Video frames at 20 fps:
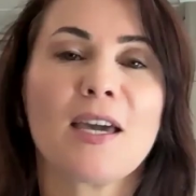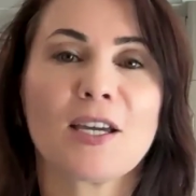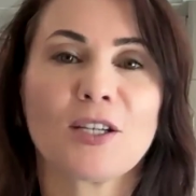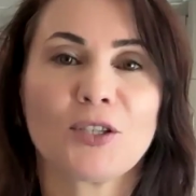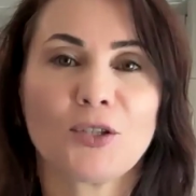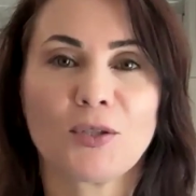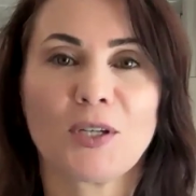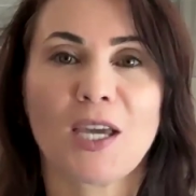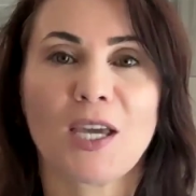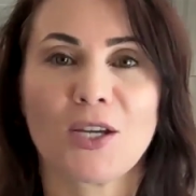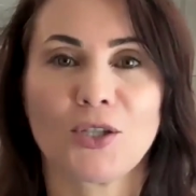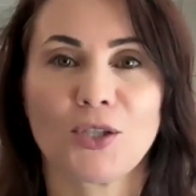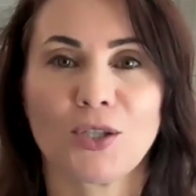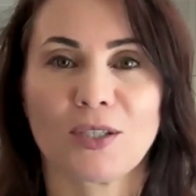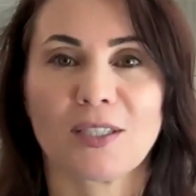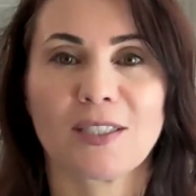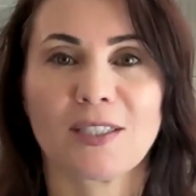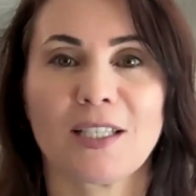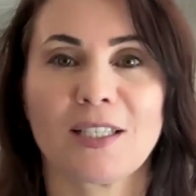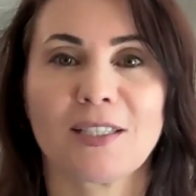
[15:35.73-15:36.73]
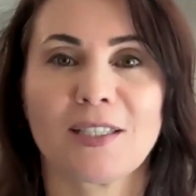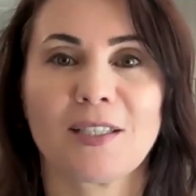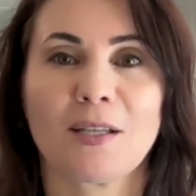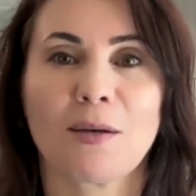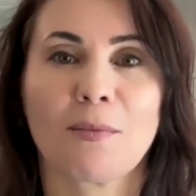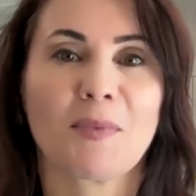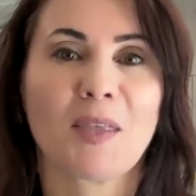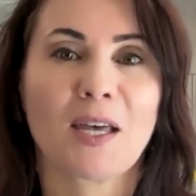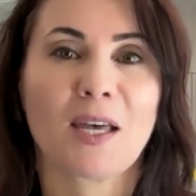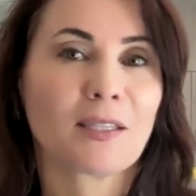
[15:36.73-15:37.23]
education
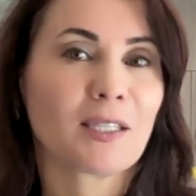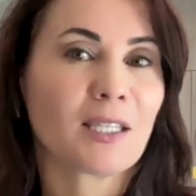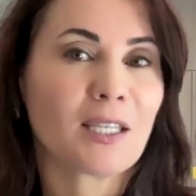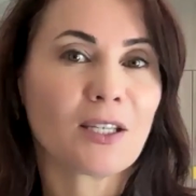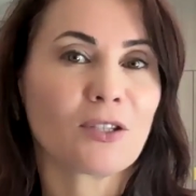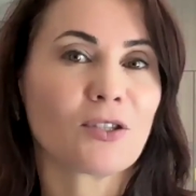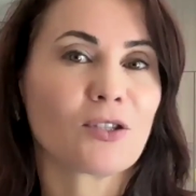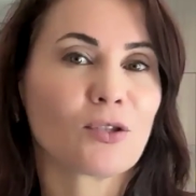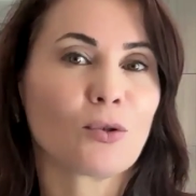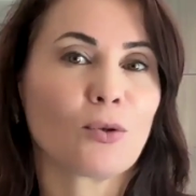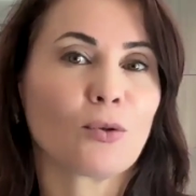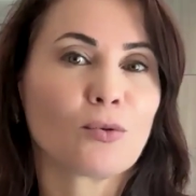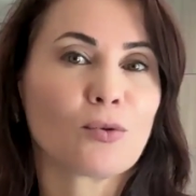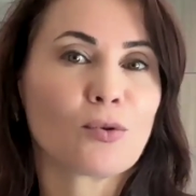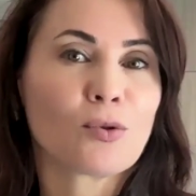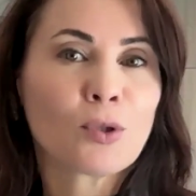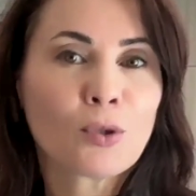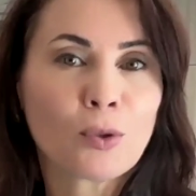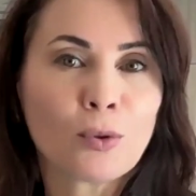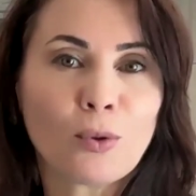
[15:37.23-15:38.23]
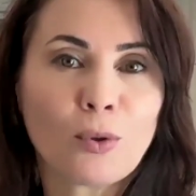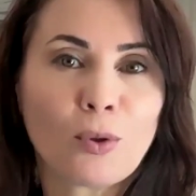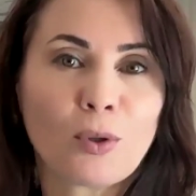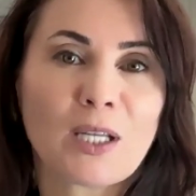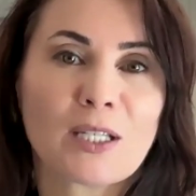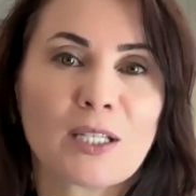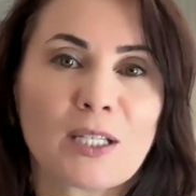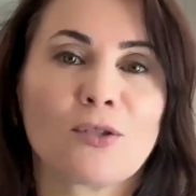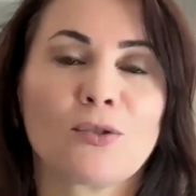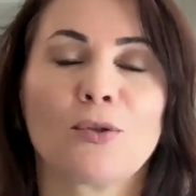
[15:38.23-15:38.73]
system that kids go to
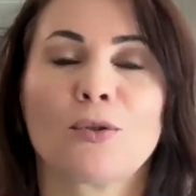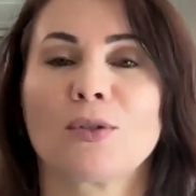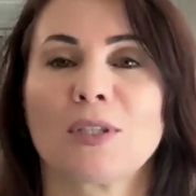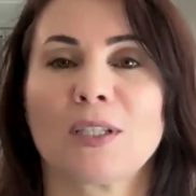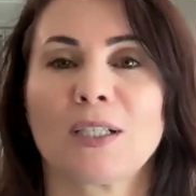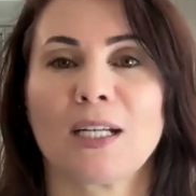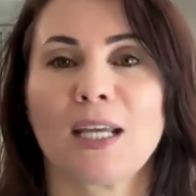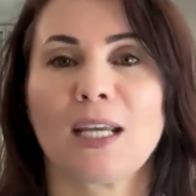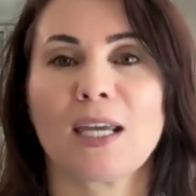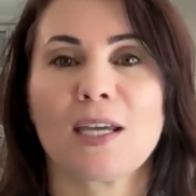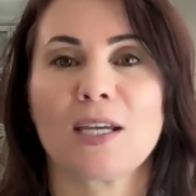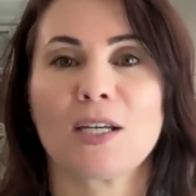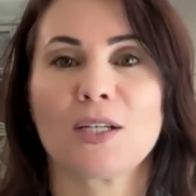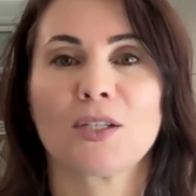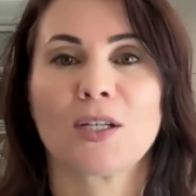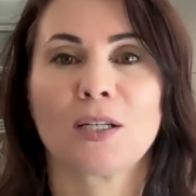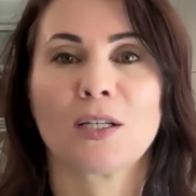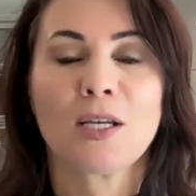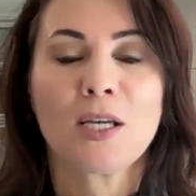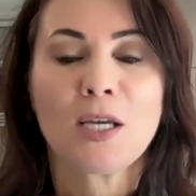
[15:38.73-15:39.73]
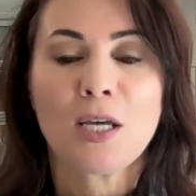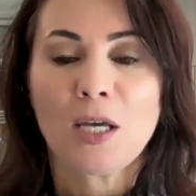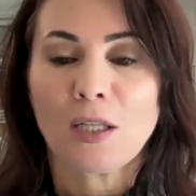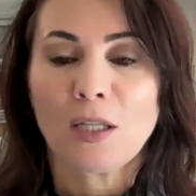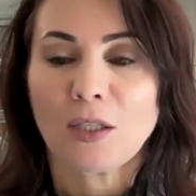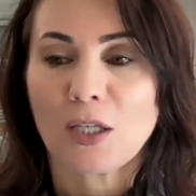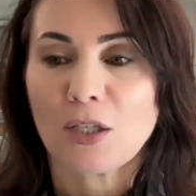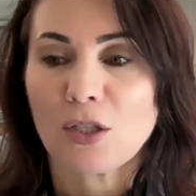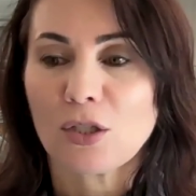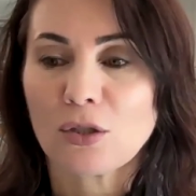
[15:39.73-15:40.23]
school at certain age and
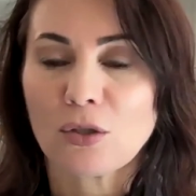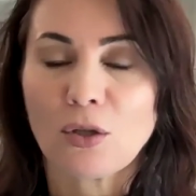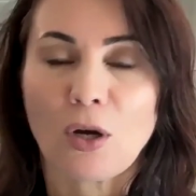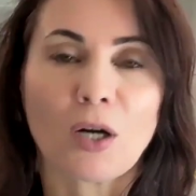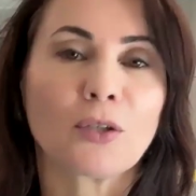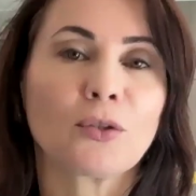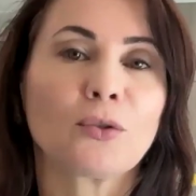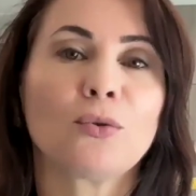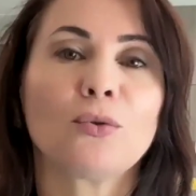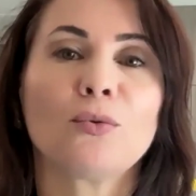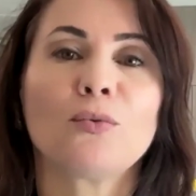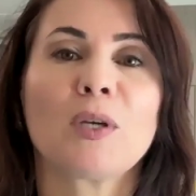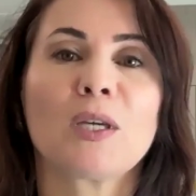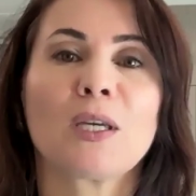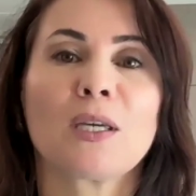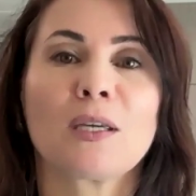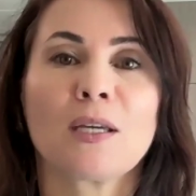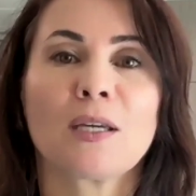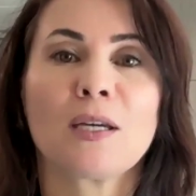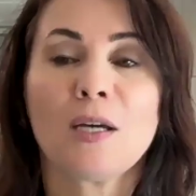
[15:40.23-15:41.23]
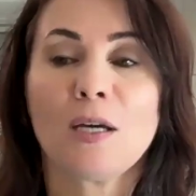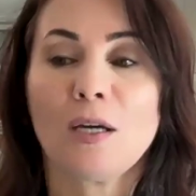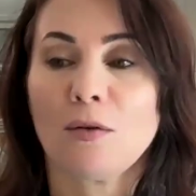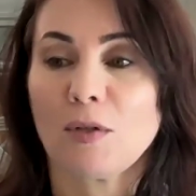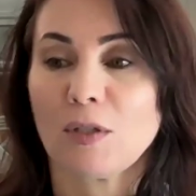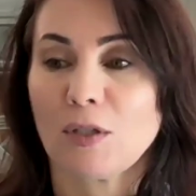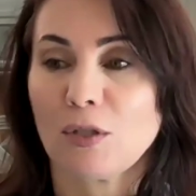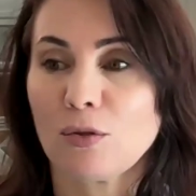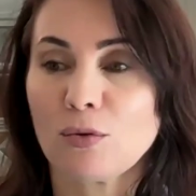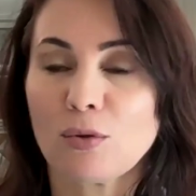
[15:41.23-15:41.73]
they start doing
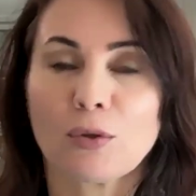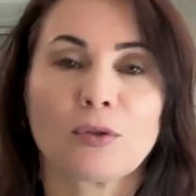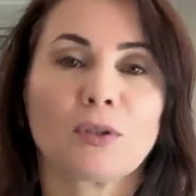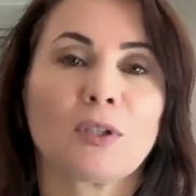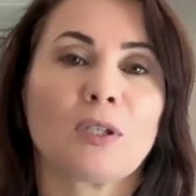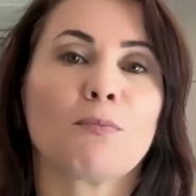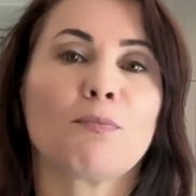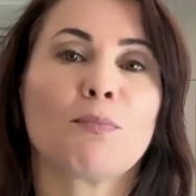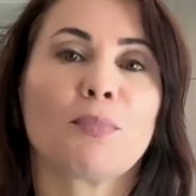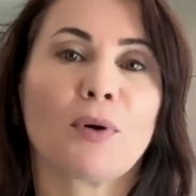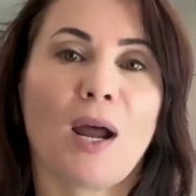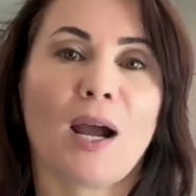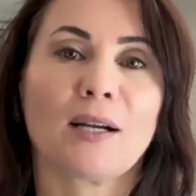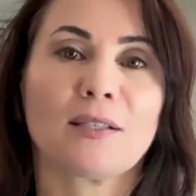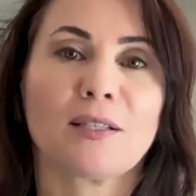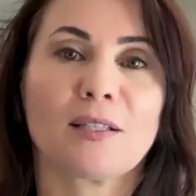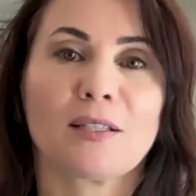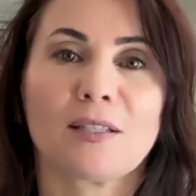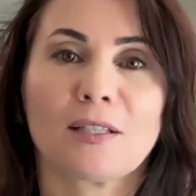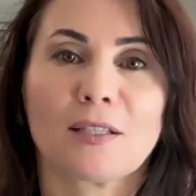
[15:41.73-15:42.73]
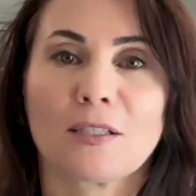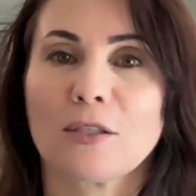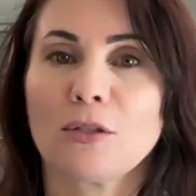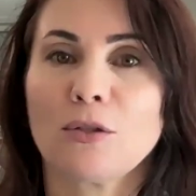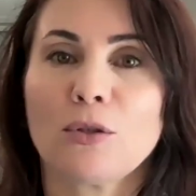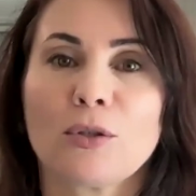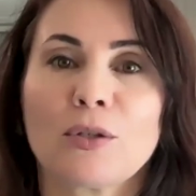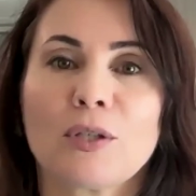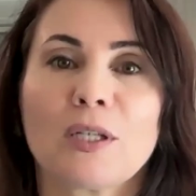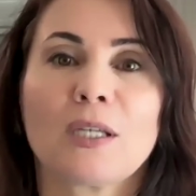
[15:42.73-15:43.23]
with certain practices,
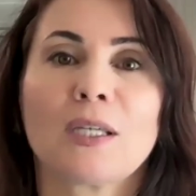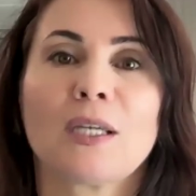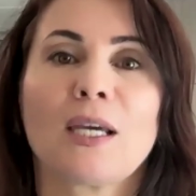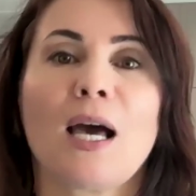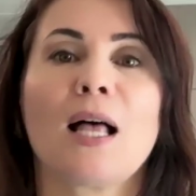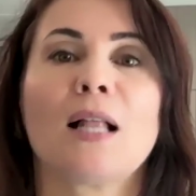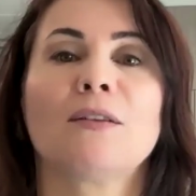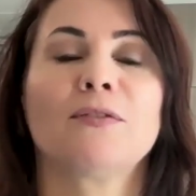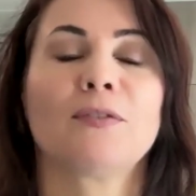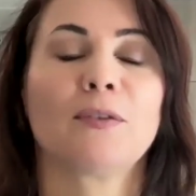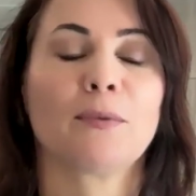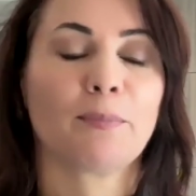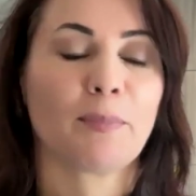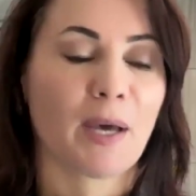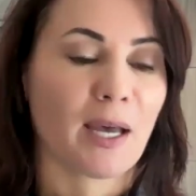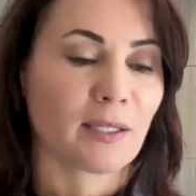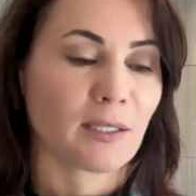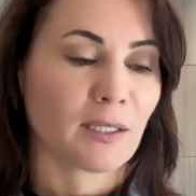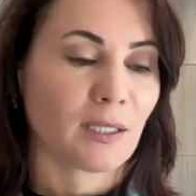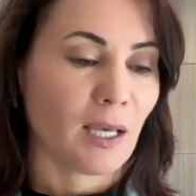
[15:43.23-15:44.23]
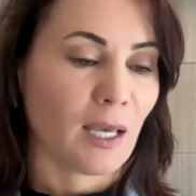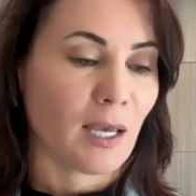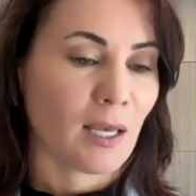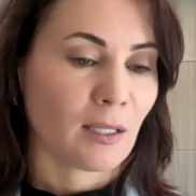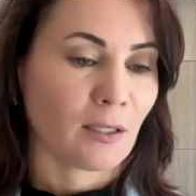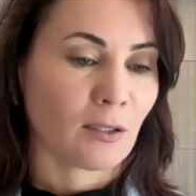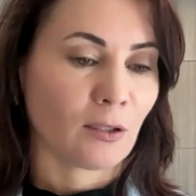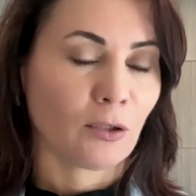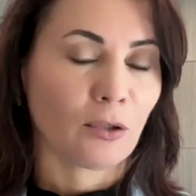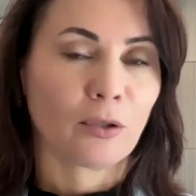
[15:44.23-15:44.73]
learning alphabet
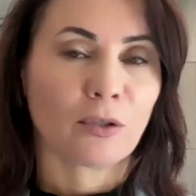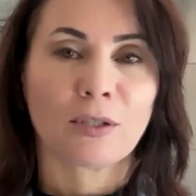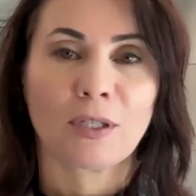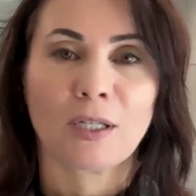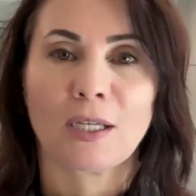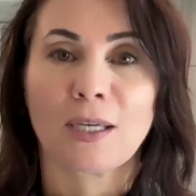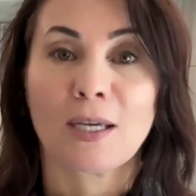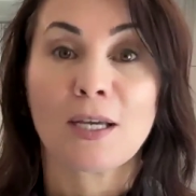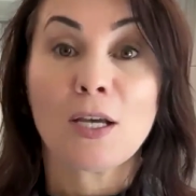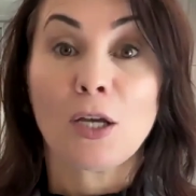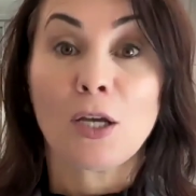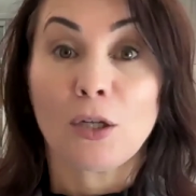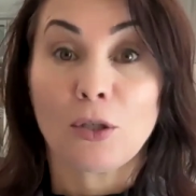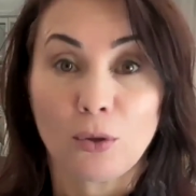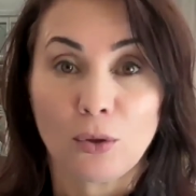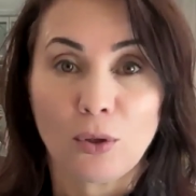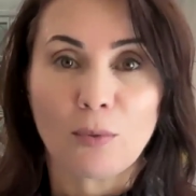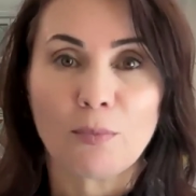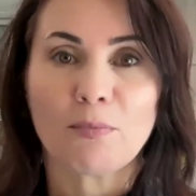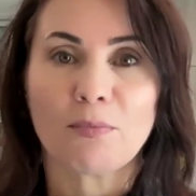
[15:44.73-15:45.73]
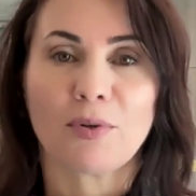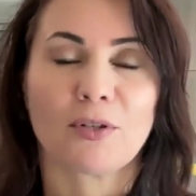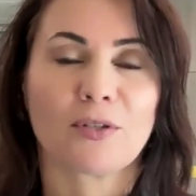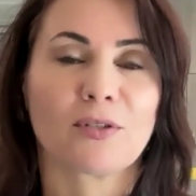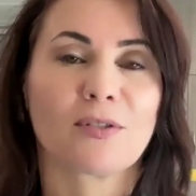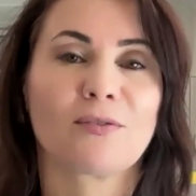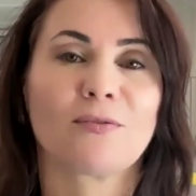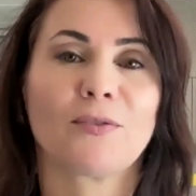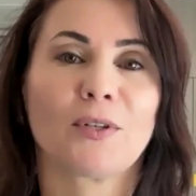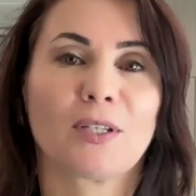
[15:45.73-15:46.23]
and learning
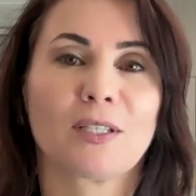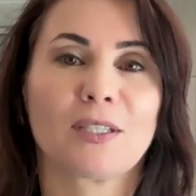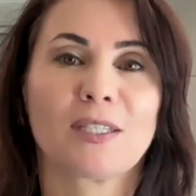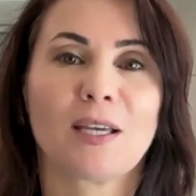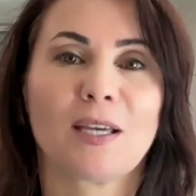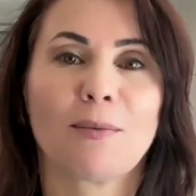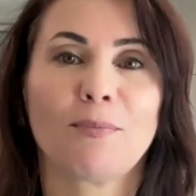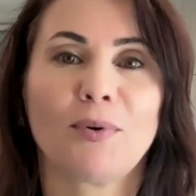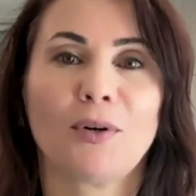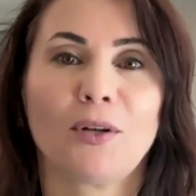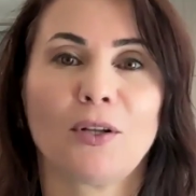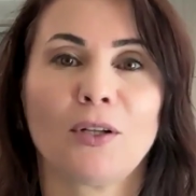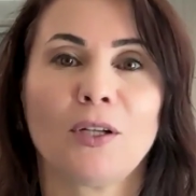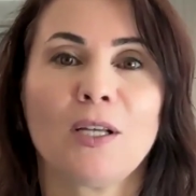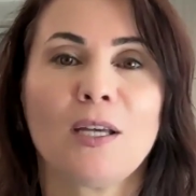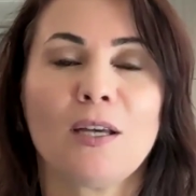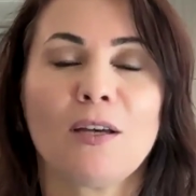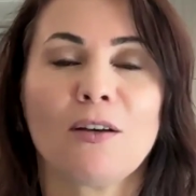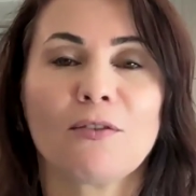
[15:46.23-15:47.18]
numbers, for example,